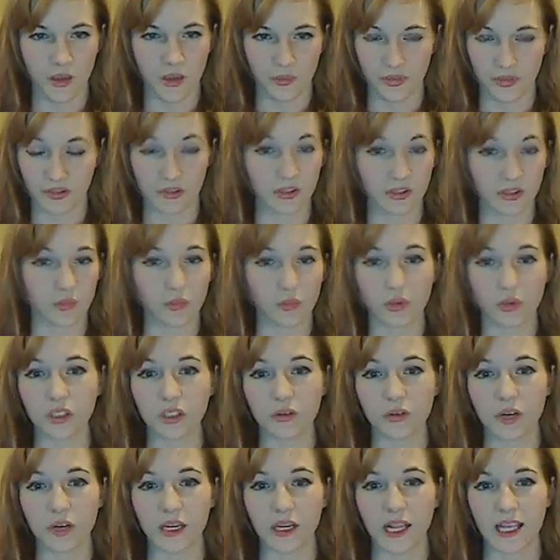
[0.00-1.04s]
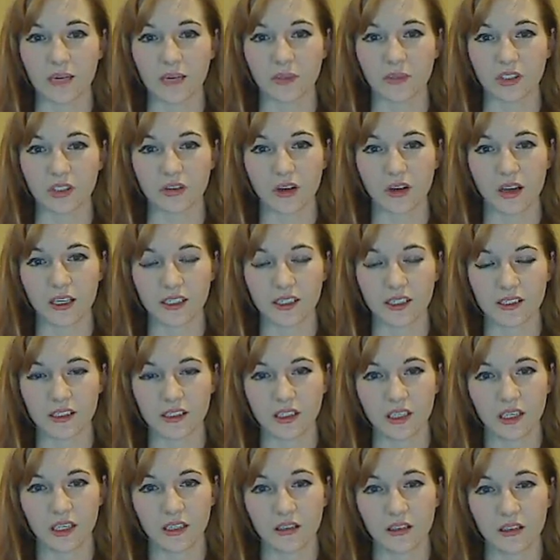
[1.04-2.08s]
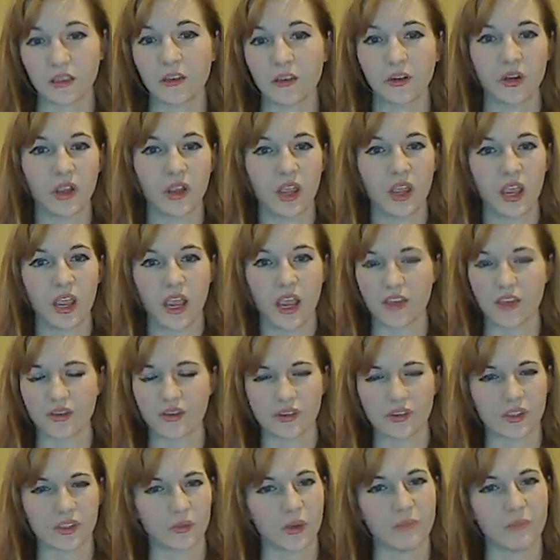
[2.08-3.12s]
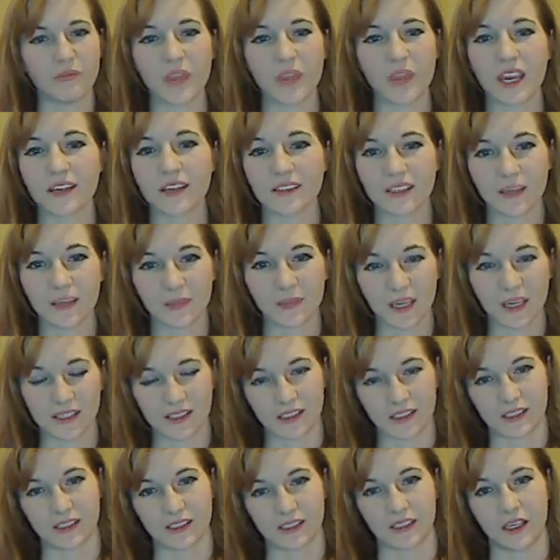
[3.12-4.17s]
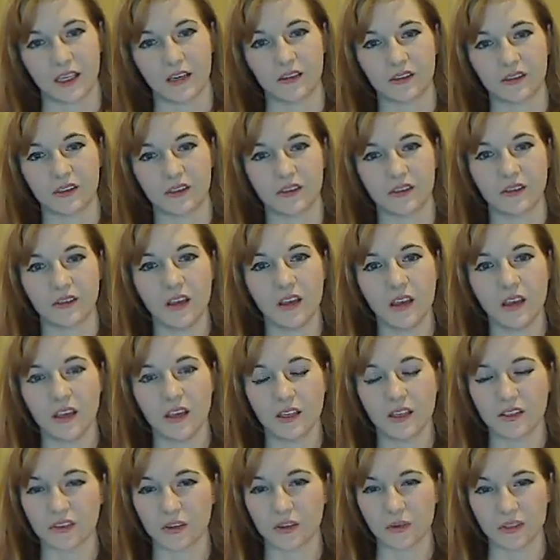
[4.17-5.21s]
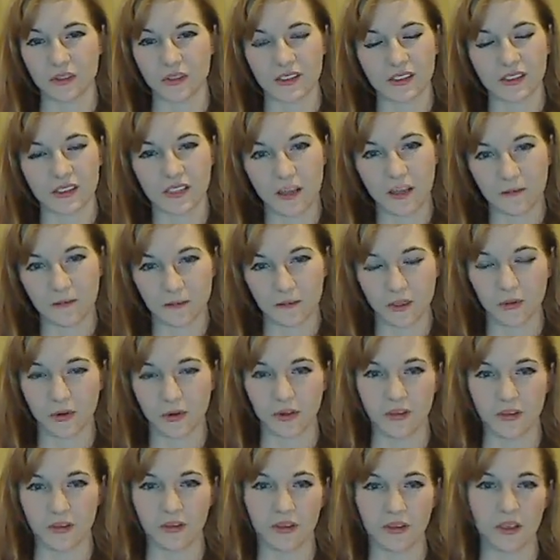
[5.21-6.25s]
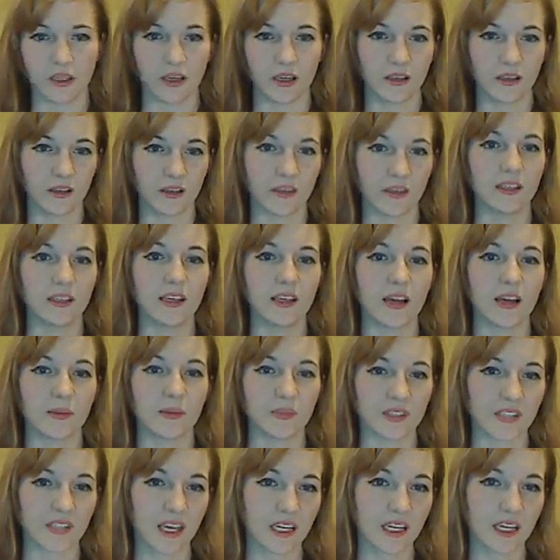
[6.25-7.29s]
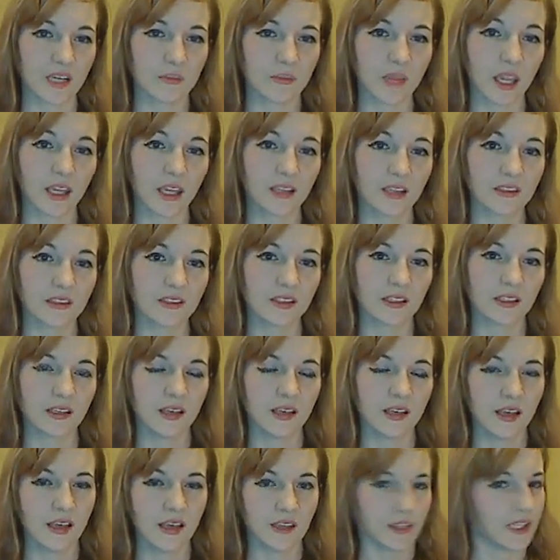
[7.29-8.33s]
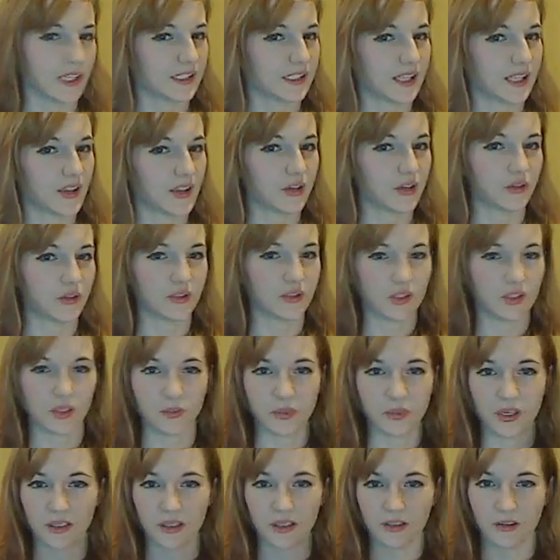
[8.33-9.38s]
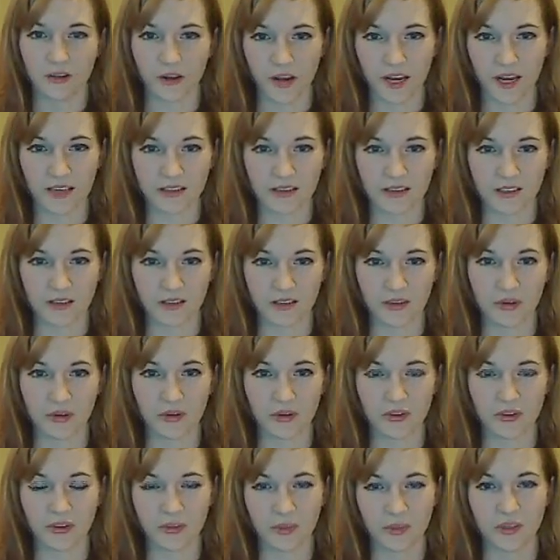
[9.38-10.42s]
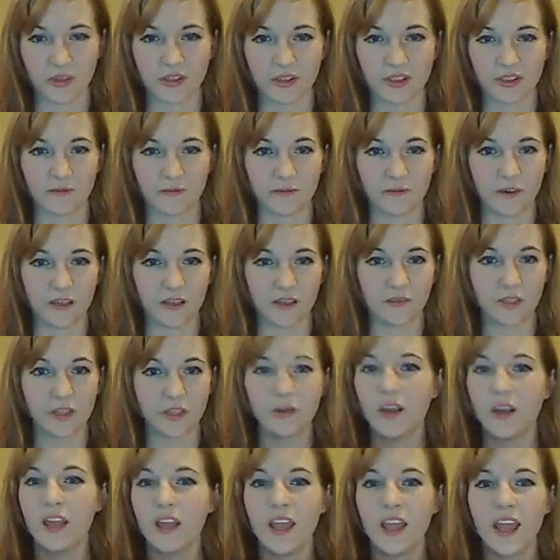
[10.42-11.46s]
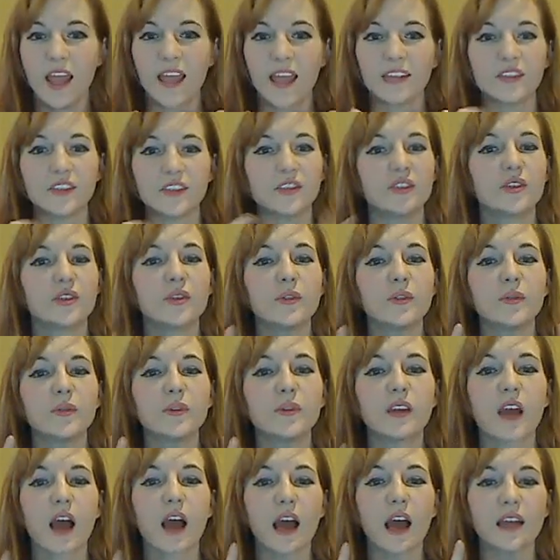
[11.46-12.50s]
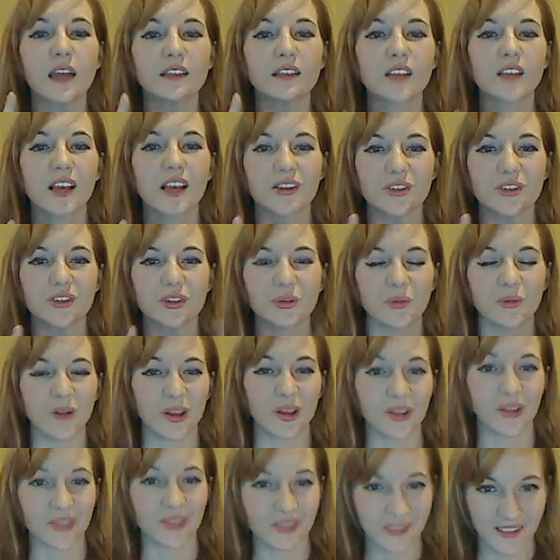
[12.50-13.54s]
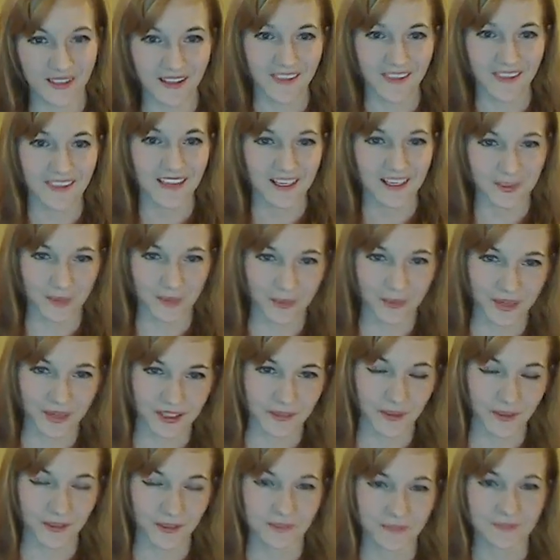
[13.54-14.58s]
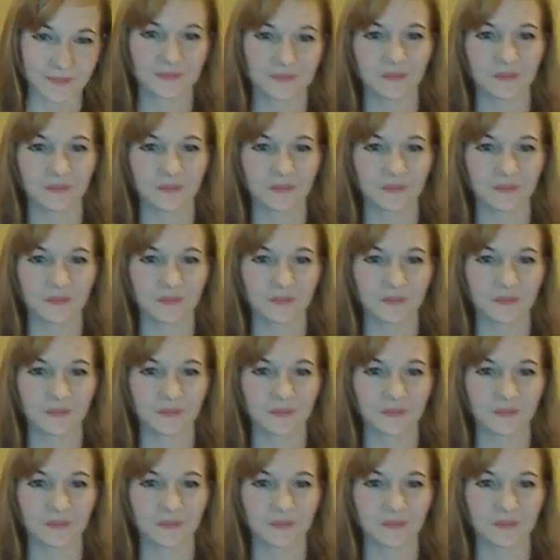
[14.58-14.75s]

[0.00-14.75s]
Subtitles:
But there's some really great animatronics in here, and there's some amazing, amazing scares. So this is definitely worth a look. The second maze, they tell you to put your hands on the shoulders of the person in front of you, and do not touch the walls. That's my best part.